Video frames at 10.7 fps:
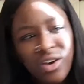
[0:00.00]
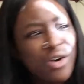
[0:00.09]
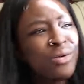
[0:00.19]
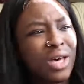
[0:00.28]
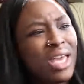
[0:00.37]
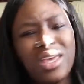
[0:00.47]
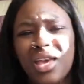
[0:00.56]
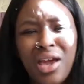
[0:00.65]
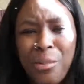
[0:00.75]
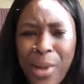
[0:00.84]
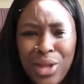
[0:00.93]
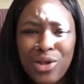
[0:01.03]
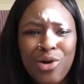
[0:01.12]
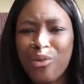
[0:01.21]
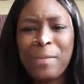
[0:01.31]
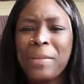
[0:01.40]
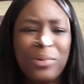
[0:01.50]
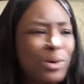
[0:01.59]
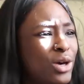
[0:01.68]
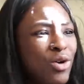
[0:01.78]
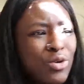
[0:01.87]
Okay, yeah, everybody know white
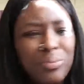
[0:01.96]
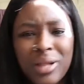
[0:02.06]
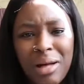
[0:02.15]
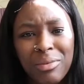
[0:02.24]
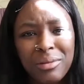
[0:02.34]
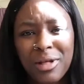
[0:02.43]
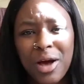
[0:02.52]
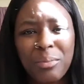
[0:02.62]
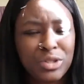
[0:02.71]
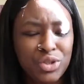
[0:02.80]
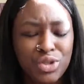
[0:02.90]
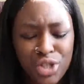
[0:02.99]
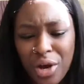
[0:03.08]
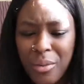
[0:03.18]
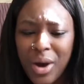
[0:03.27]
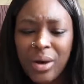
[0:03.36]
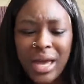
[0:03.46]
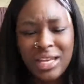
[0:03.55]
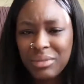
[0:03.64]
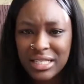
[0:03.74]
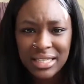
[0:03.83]
people kill, blah, blah, blah, but you talking about
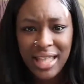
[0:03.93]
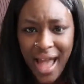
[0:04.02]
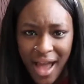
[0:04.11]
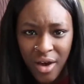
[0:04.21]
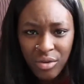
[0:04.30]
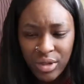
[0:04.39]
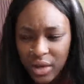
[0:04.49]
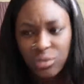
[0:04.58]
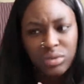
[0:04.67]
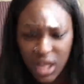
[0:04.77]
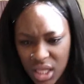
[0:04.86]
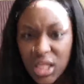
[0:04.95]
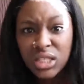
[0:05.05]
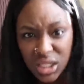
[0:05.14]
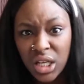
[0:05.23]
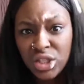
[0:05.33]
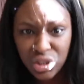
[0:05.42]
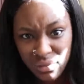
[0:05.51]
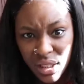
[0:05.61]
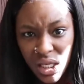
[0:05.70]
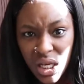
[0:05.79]
enemies now, like, in this
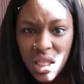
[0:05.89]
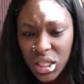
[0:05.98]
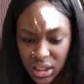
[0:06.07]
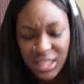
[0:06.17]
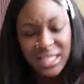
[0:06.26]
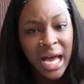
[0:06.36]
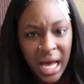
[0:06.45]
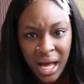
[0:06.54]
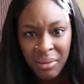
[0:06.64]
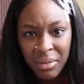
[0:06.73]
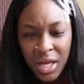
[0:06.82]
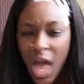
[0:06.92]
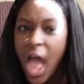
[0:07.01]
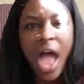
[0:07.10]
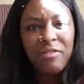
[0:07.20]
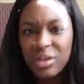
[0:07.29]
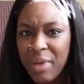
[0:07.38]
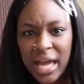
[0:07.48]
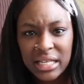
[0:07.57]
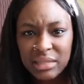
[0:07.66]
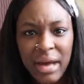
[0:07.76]
century, in this time?
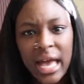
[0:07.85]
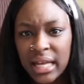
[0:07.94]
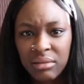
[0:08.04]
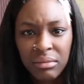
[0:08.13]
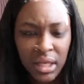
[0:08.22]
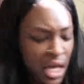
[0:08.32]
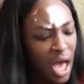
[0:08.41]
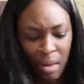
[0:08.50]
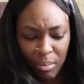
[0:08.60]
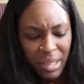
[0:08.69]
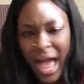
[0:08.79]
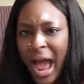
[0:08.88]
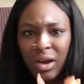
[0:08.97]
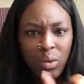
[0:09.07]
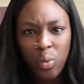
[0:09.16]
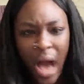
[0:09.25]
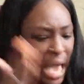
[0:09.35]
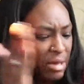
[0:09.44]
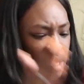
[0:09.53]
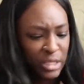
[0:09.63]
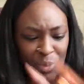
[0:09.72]
Everybody's my enemy. Black,
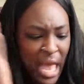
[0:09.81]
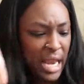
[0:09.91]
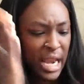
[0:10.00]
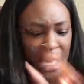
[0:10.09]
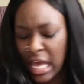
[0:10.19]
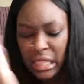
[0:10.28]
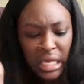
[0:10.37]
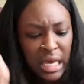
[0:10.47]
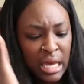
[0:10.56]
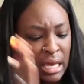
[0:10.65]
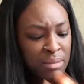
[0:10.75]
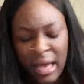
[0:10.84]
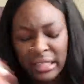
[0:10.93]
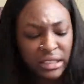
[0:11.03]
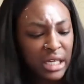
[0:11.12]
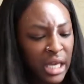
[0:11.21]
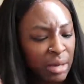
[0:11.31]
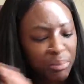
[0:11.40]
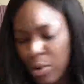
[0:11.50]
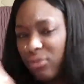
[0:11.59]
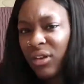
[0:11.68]
white, Hispanic, Indian,
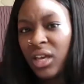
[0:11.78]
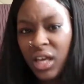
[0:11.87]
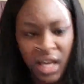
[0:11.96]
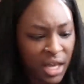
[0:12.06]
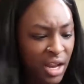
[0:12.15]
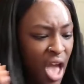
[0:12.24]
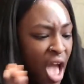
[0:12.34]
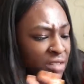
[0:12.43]
Mexican, Puerto Rican,